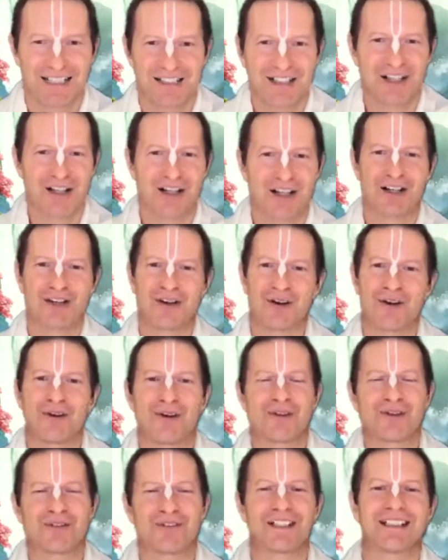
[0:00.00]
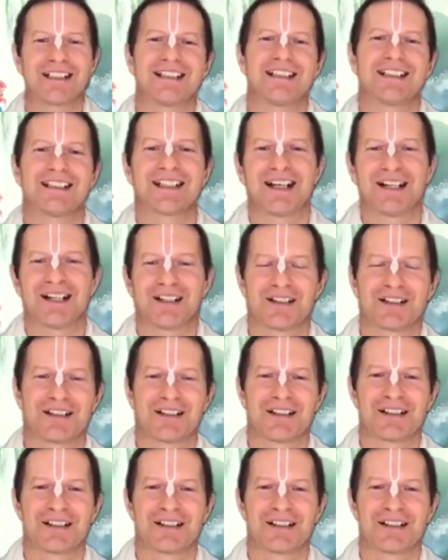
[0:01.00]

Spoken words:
Na Govinda.